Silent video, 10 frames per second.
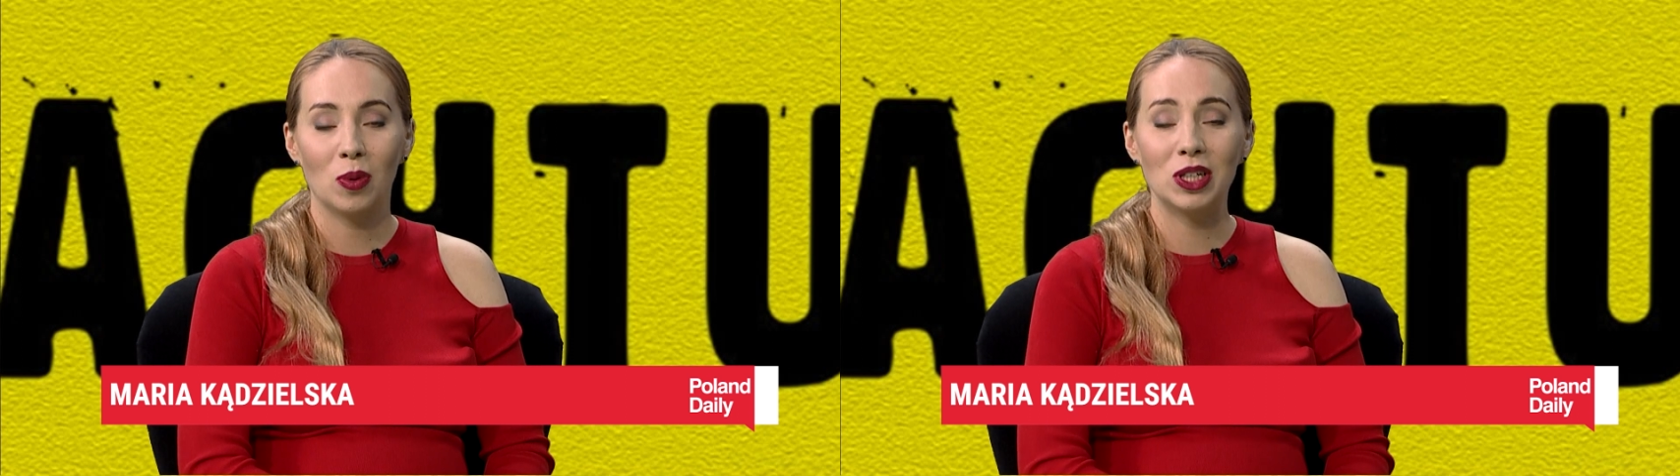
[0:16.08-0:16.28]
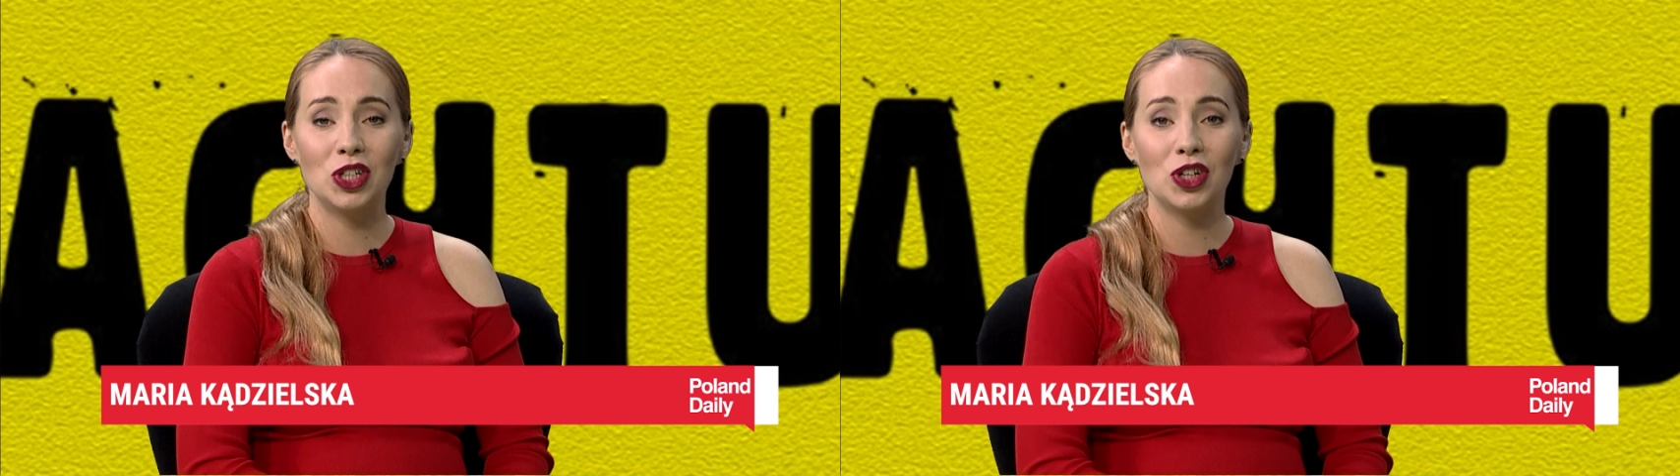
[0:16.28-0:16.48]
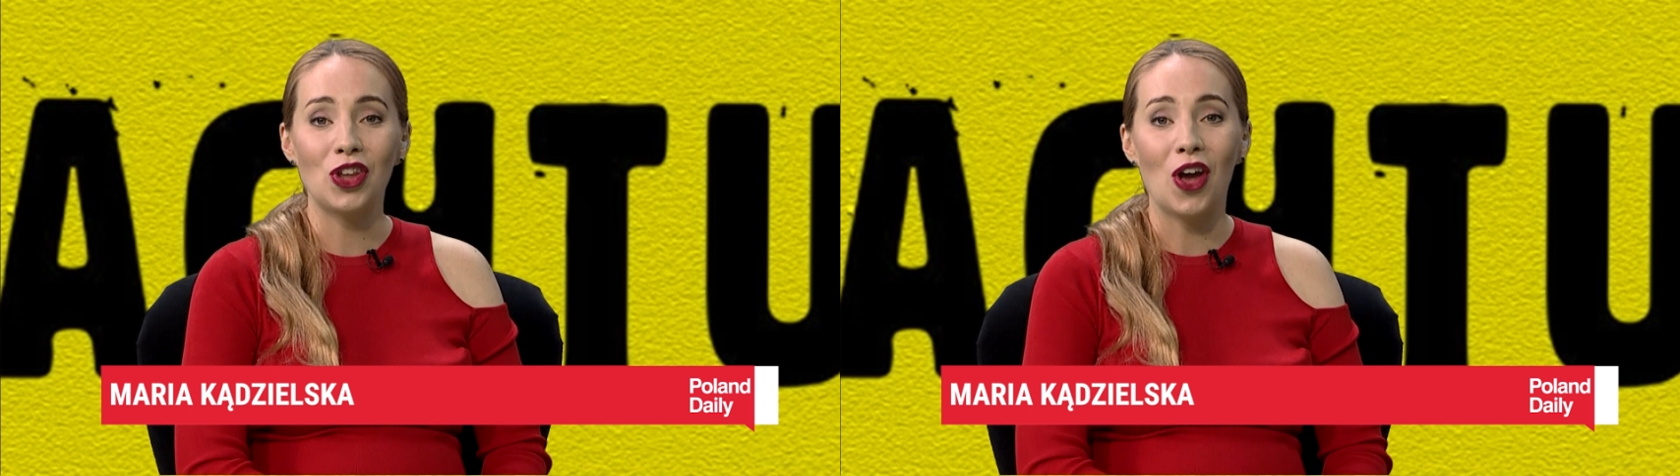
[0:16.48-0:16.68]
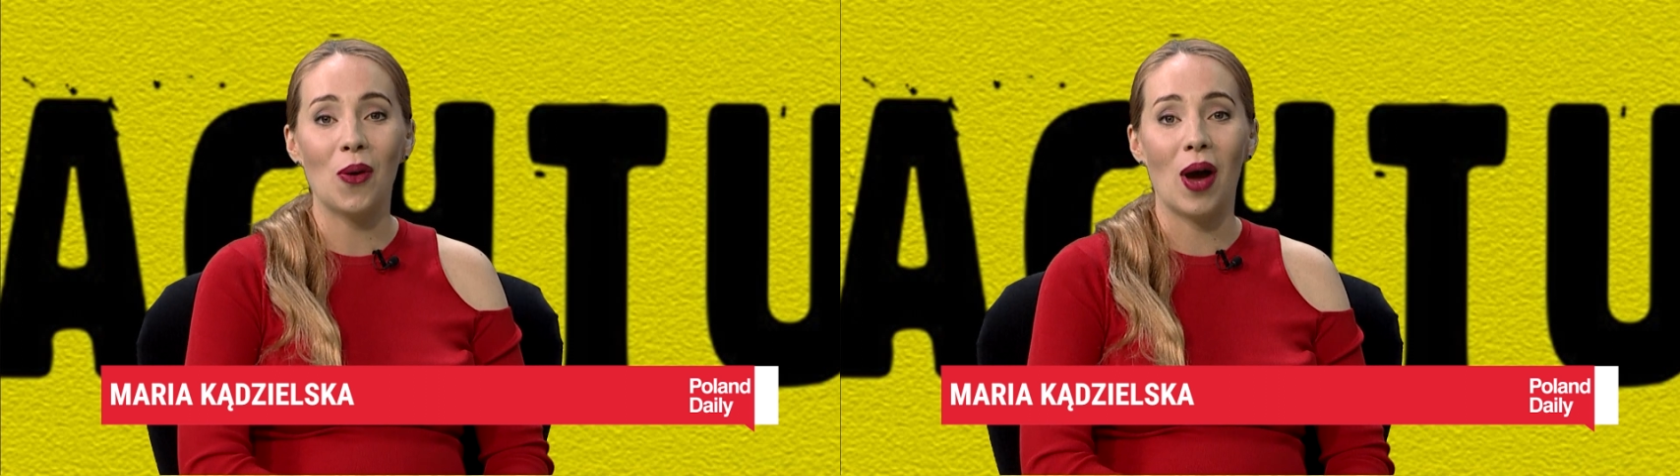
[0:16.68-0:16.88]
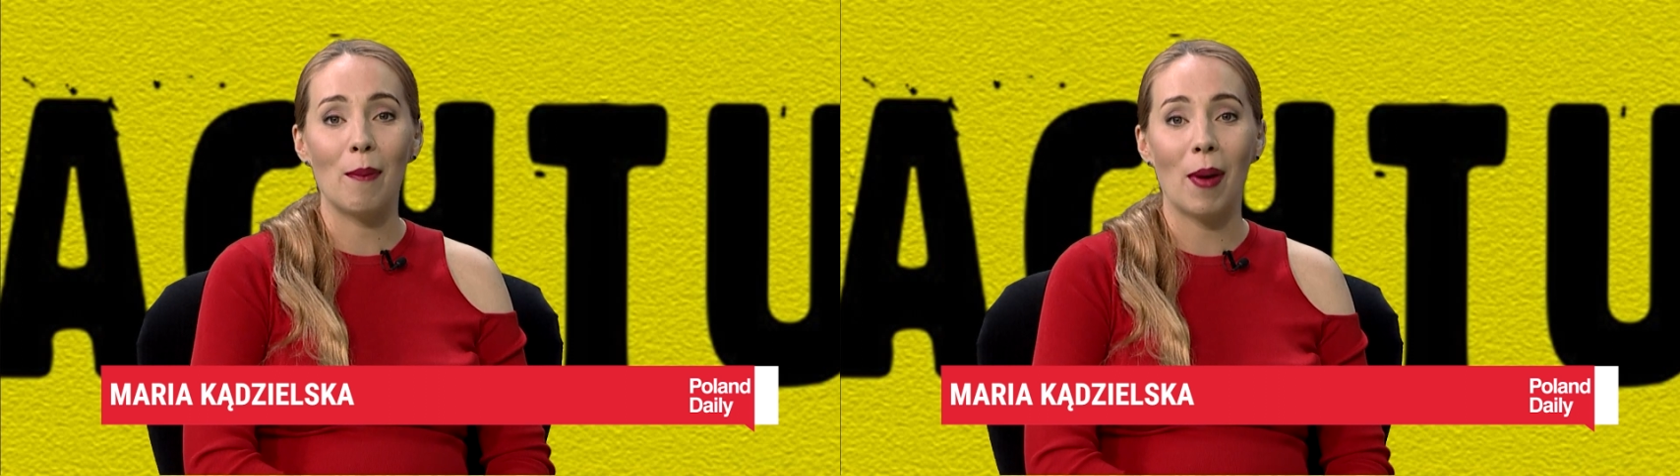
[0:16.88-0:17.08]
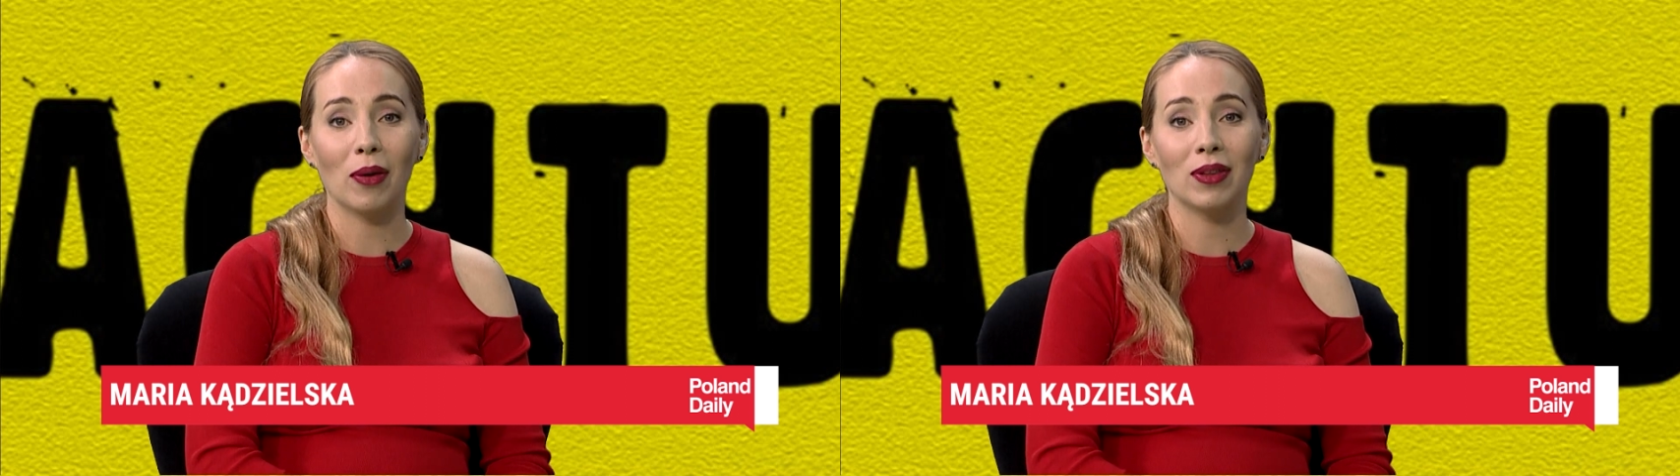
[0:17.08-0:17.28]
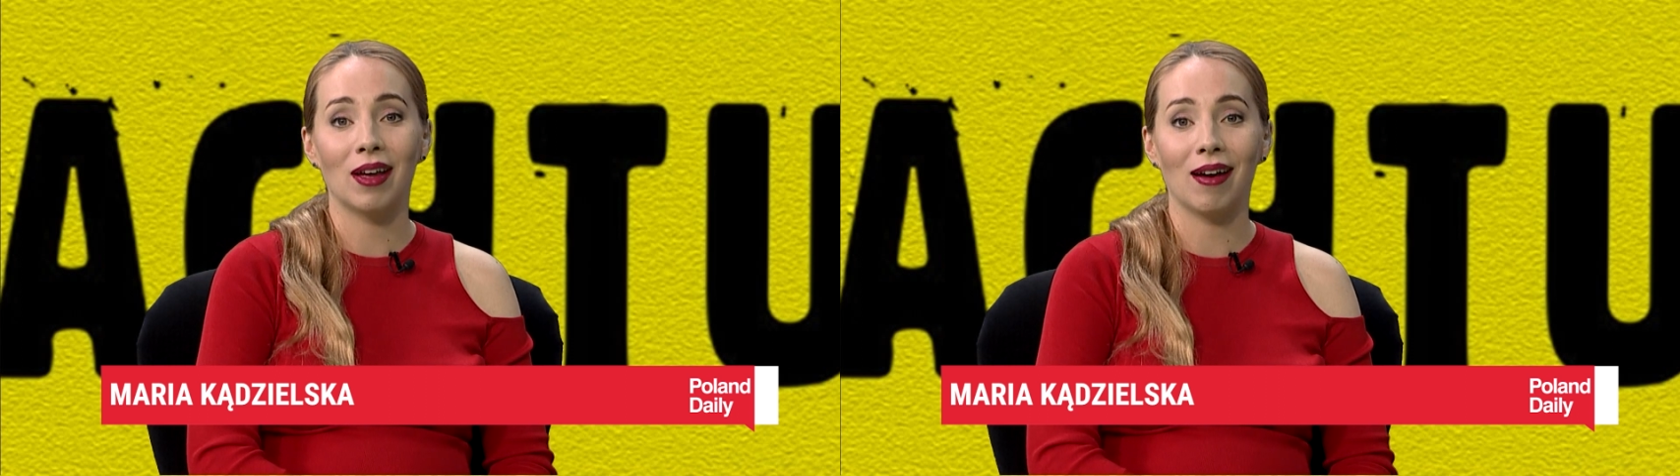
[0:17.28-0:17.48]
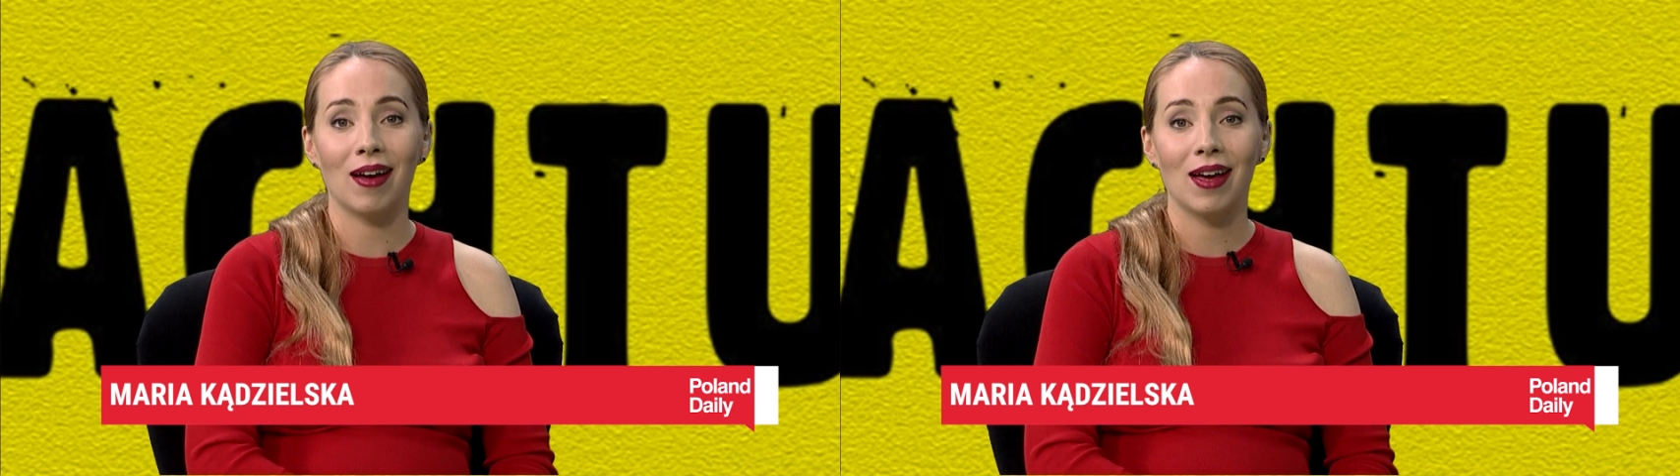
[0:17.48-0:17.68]
What do you know about
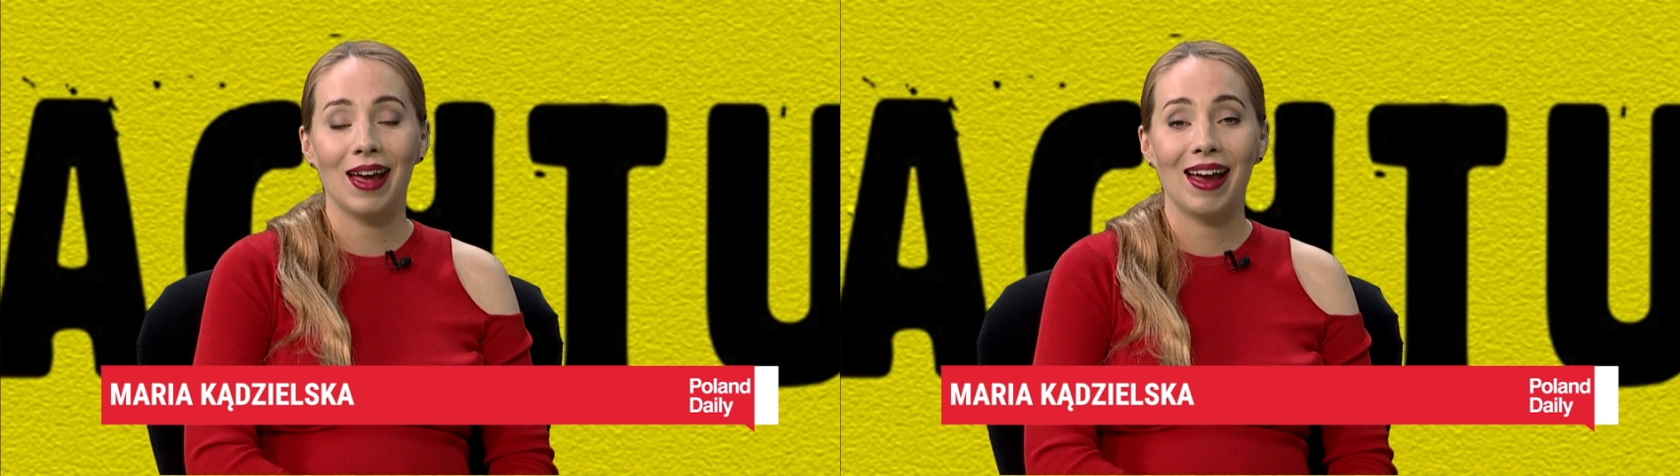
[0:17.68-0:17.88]
the